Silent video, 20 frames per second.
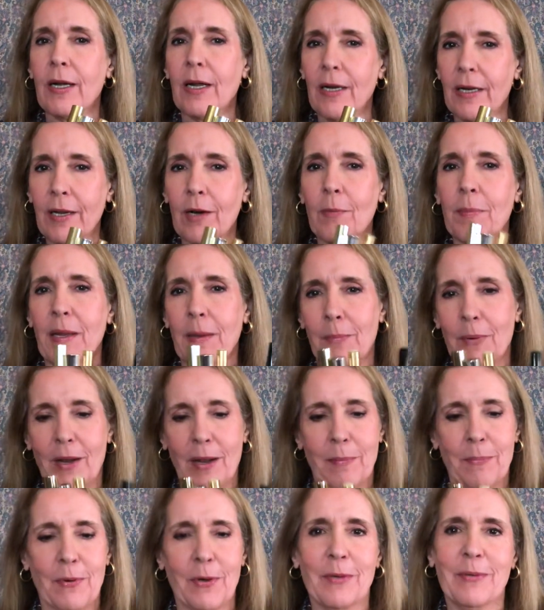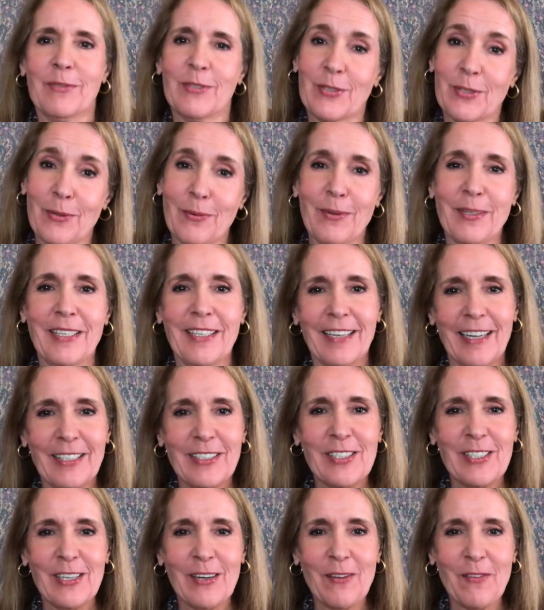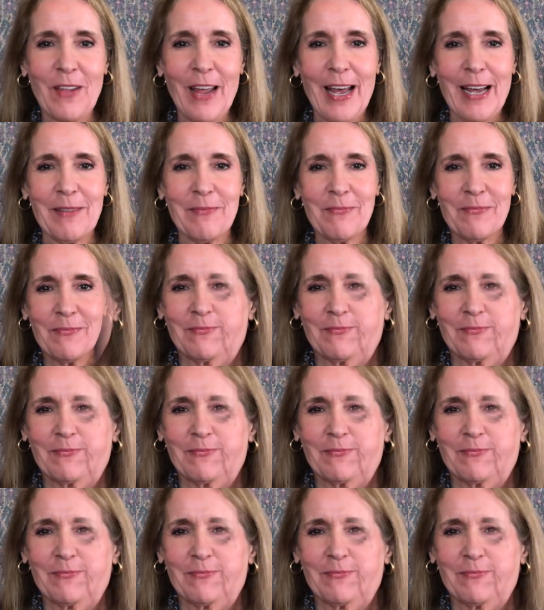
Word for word: a little bit plumper. So I wanted to let you know that.